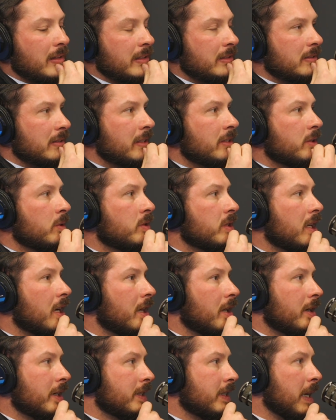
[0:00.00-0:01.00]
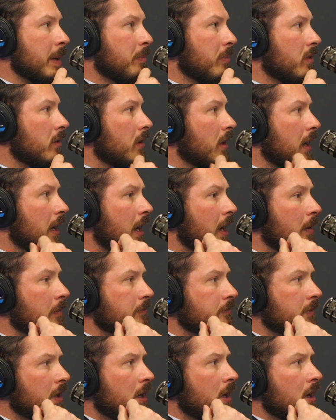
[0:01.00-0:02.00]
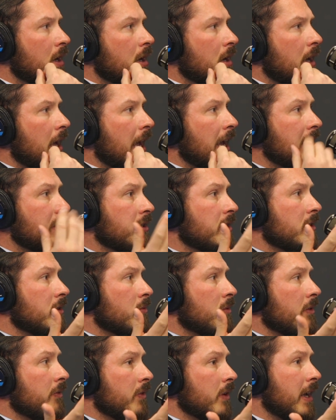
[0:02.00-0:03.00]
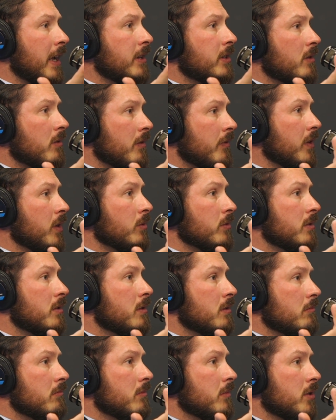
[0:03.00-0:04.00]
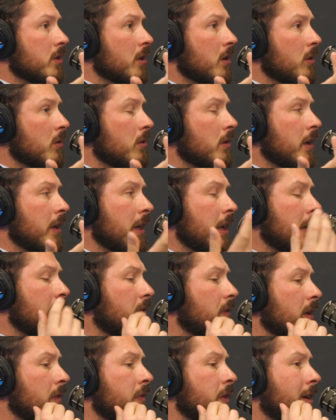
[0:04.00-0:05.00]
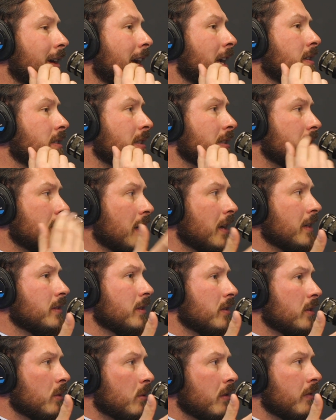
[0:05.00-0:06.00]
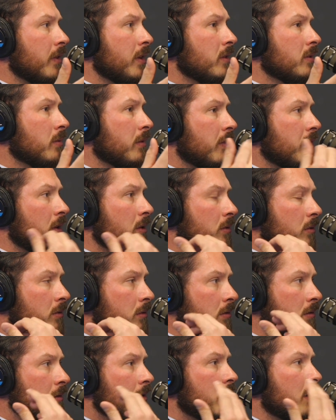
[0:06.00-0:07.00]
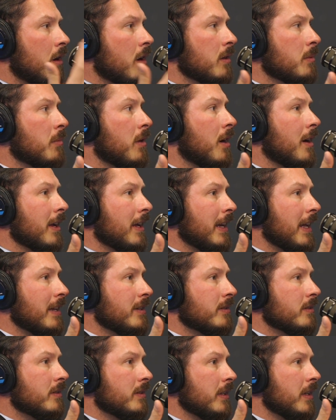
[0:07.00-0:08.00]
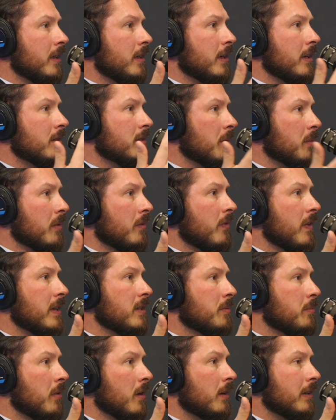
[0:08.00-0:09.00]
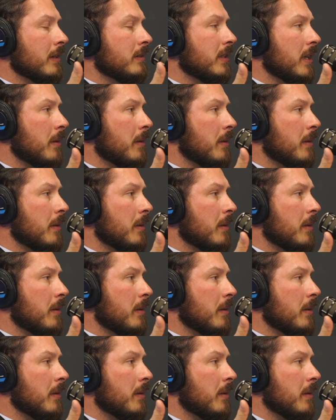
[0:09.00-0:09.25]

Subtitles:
Let's use another example. Agent reviews. So if your agent doesn't do reviews with you, call the Mardigan Agency, hit us up on Facebook. That's